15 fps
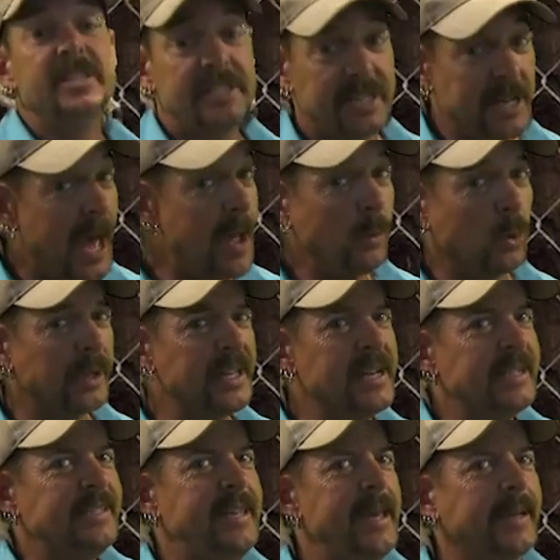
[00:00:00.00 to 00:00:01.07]
Tonight, we're
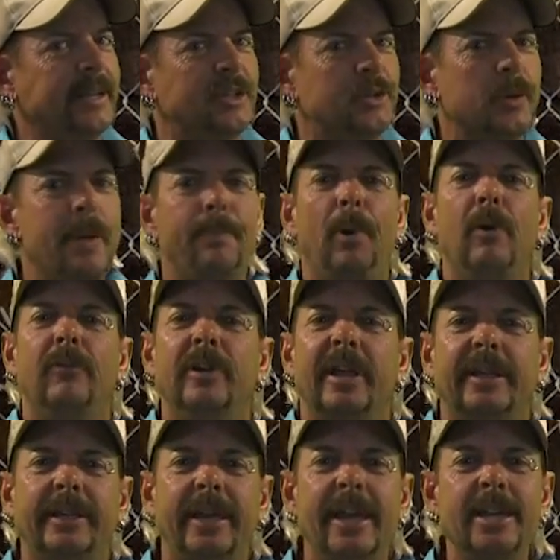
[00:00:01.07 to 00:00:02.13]
going to take a trip over to
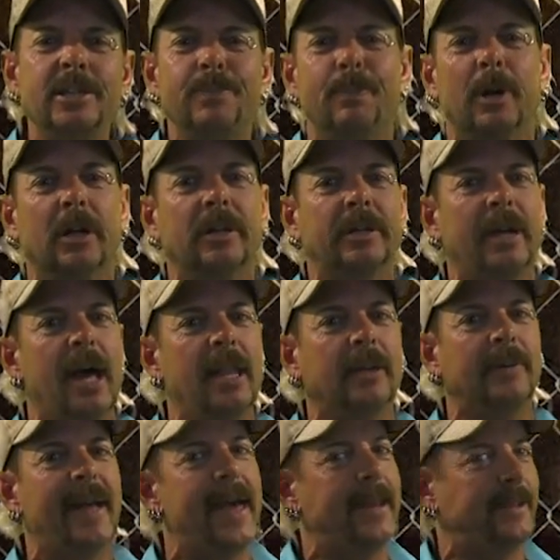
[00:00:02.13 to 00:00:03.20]
Kingsburg,
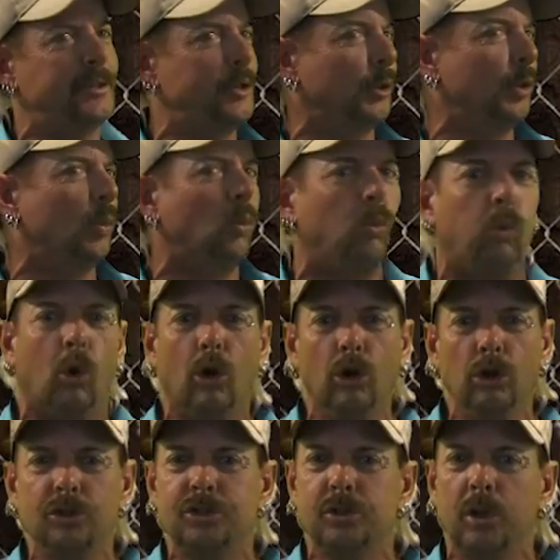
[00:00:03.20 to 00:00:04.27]
Colorado, to the
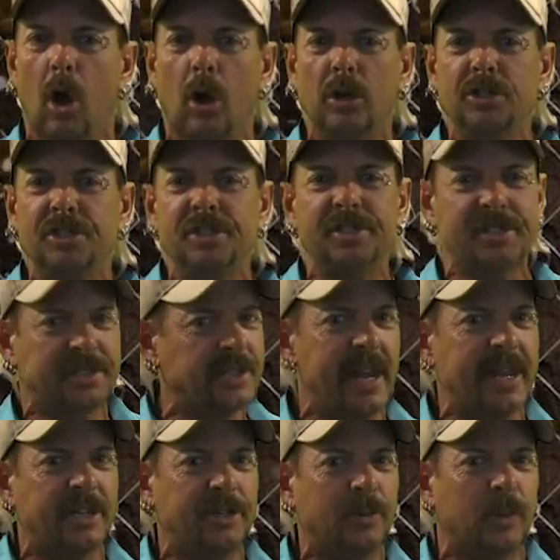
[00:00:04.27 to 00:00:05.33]
world's largest
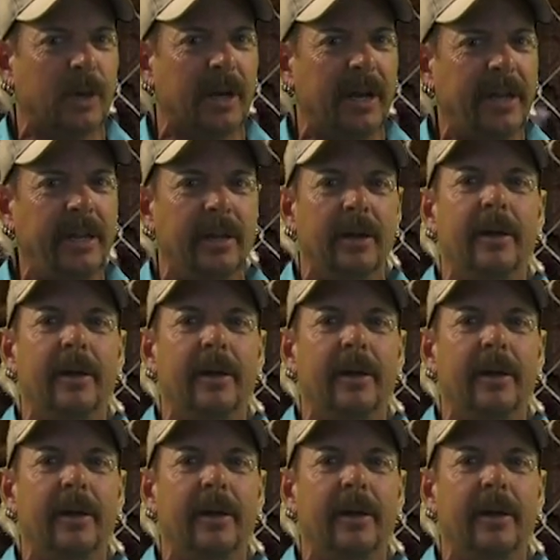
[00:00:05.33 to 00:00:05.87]
sanctuary,